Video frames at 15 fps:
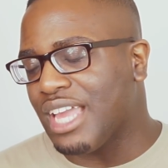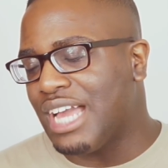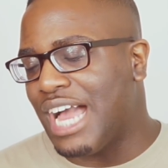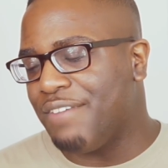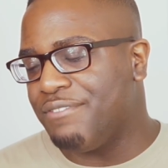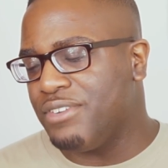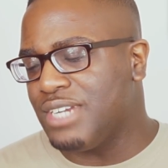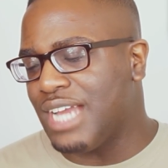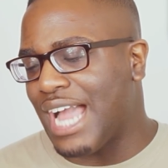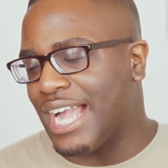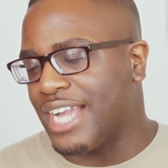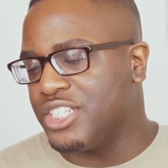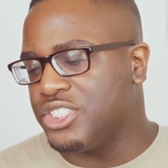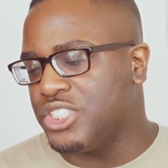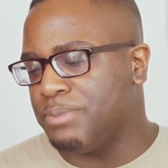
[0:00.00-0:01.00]
I feel like I
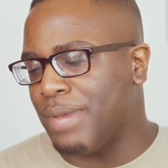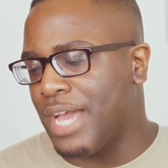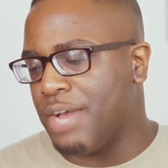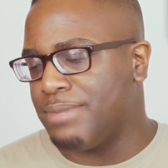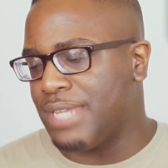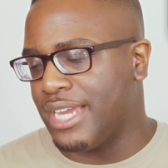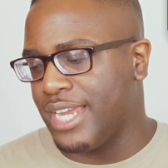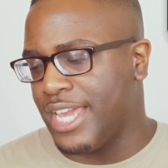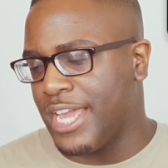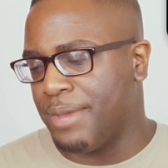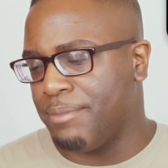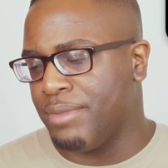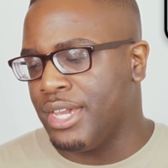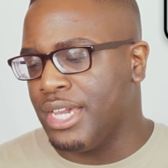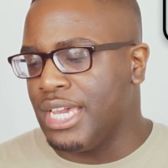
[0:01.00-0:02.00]
can do better than
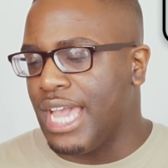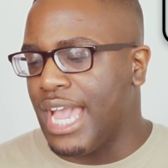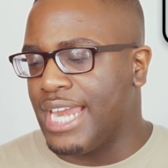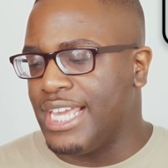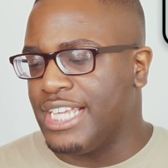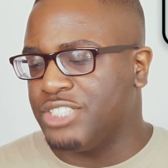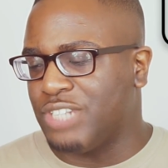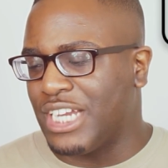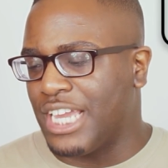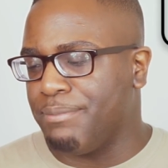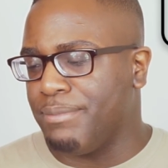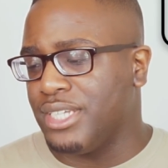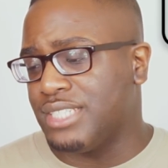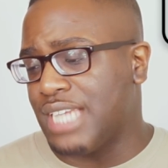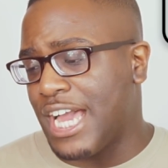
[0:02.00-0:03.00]
him and he's dragging
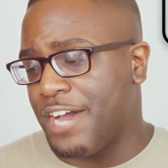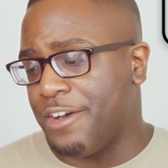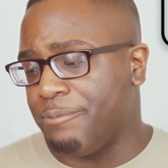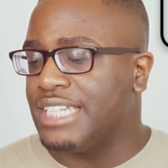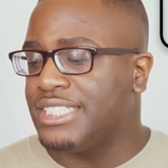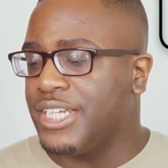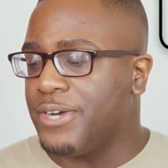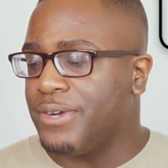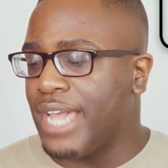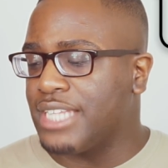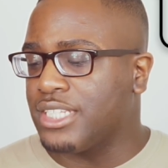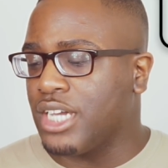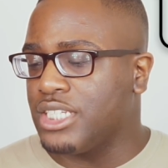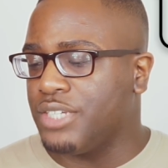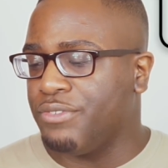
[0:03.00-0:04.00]
me down. Is it okay
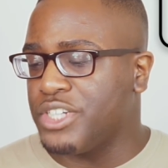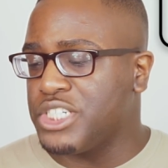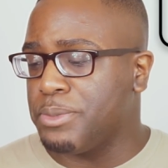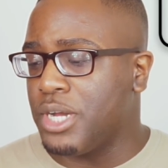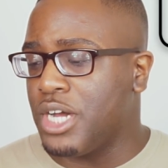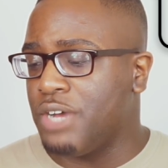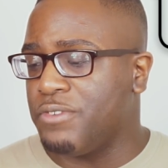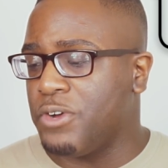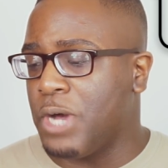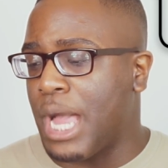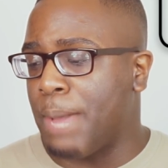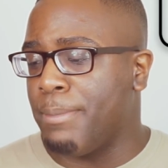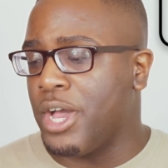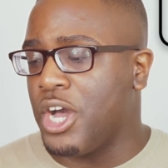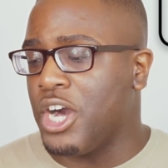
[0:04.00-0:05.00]
to cut the friendship off or
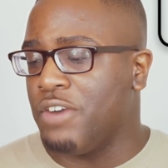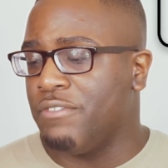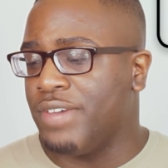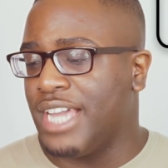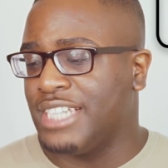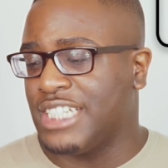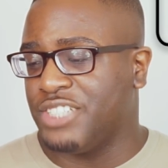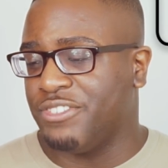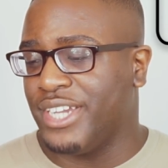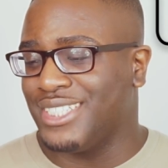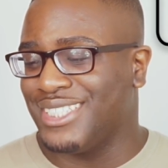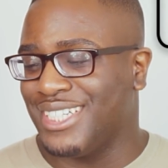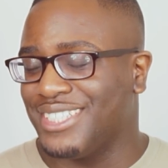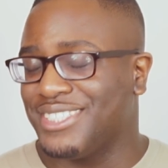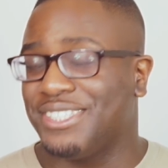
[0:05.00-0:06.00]
am I over
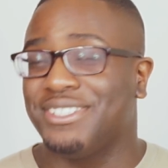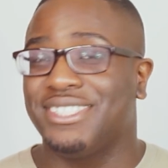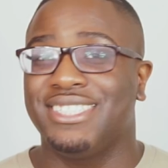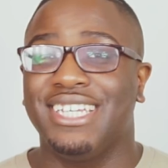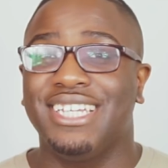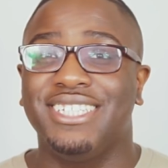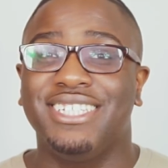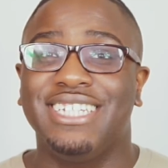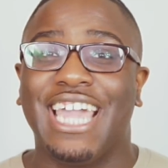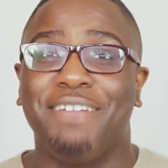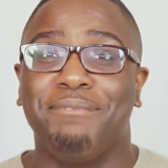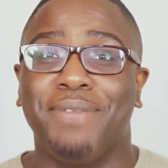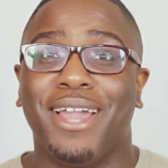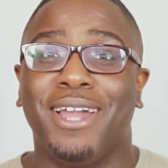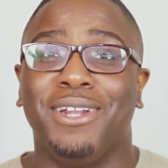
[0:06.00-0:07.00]
exaggerating? So sis, you gave
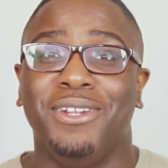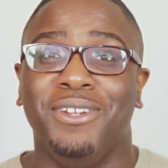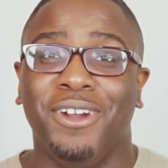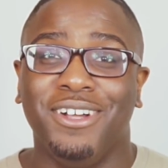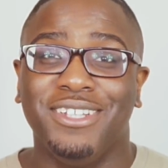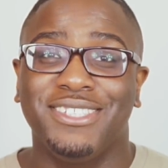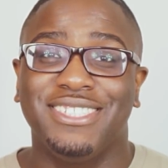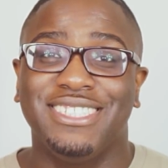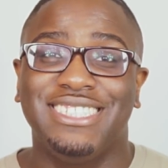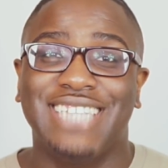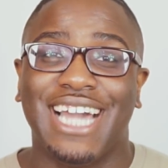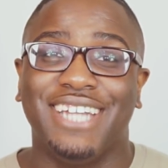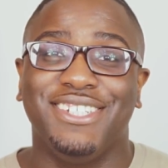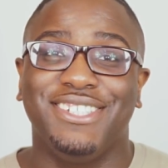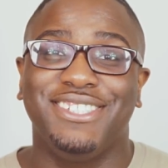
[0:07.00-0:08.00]
me a lot to
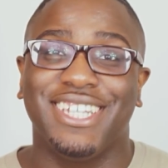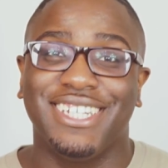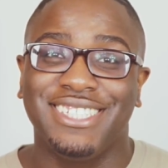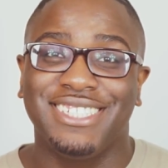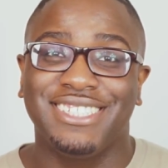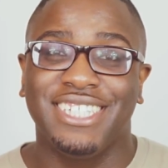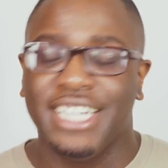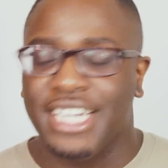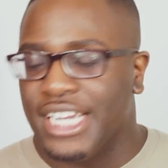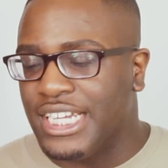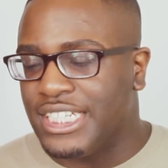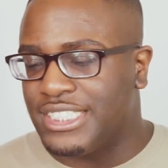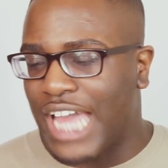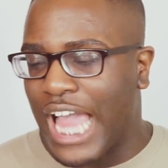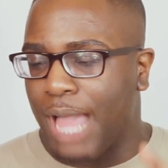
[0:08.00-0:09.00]
digest,
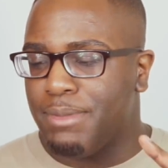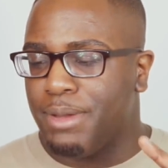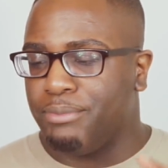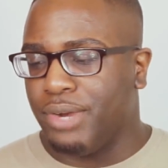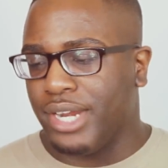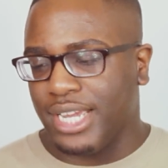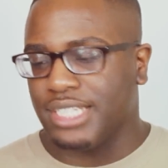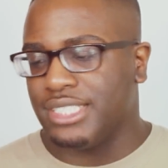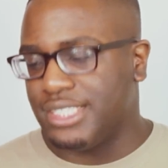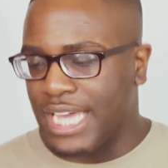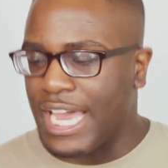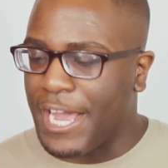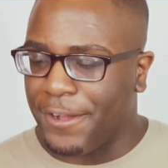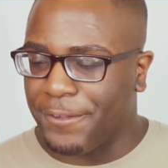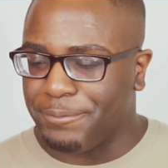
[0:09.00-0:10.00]
so I'm gonna break it
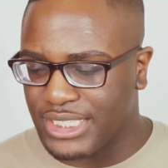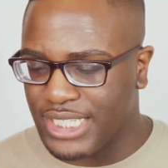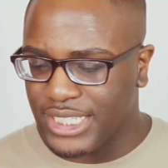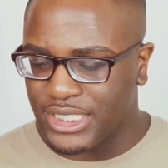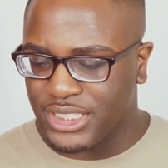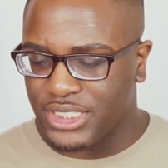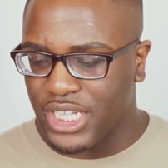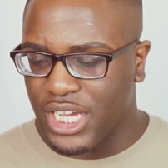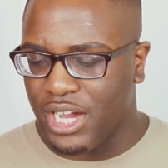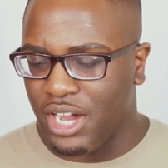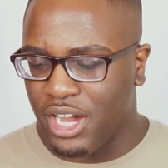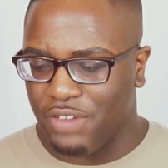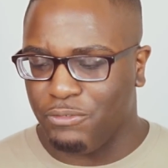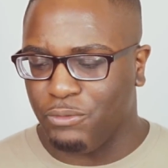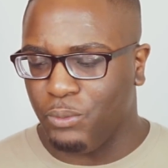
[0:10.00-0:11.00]
down. Let's start
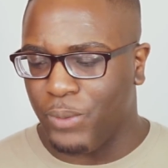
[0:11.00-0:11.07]
off